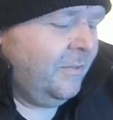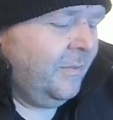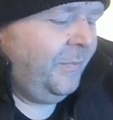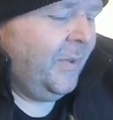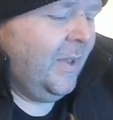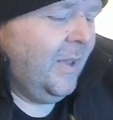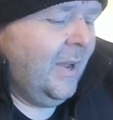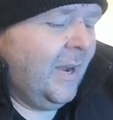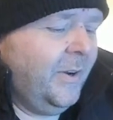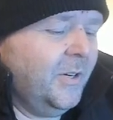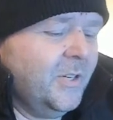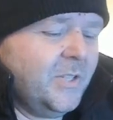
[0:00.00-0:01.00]
And I
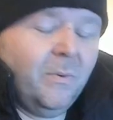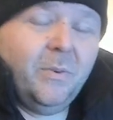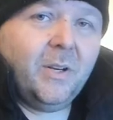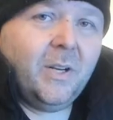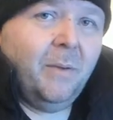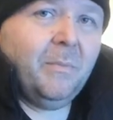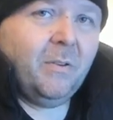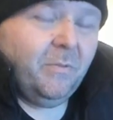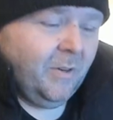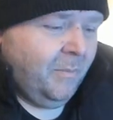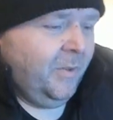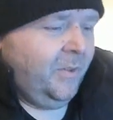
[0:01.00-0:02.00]
understand where they're coming
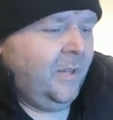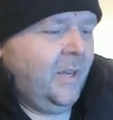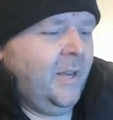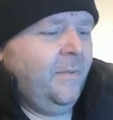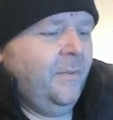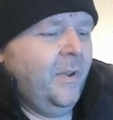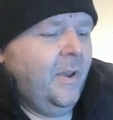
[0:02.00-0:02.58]
from with that.